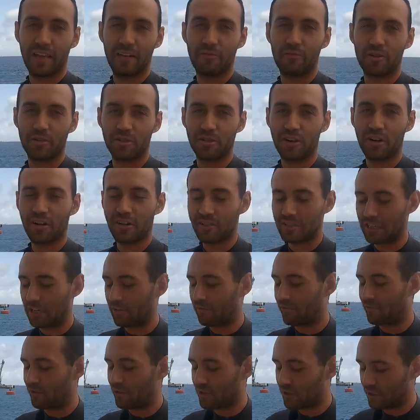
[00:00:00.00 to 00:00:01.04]
they were sharks
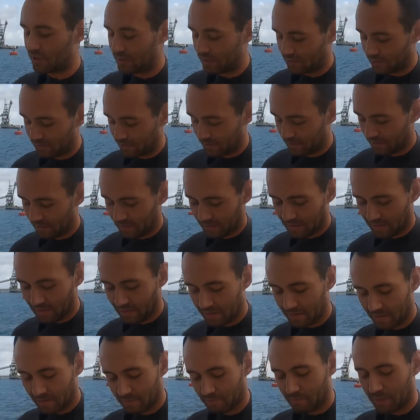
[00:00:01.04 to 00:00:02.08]
at first,
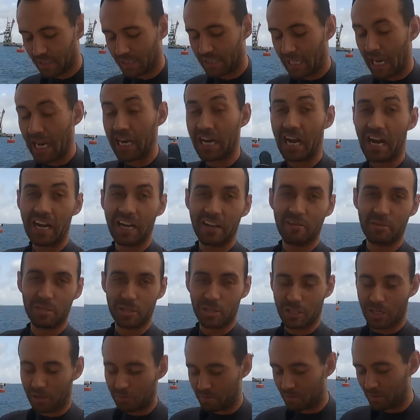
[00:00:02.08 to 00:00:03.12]
but thank God it
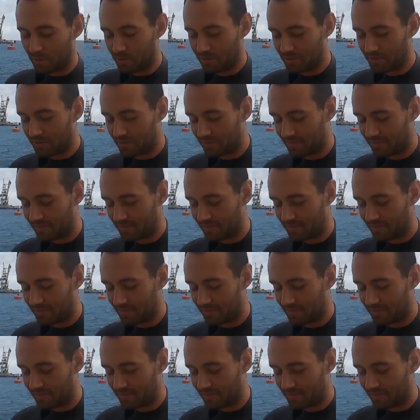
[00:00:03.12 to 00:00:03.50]
was harpoons.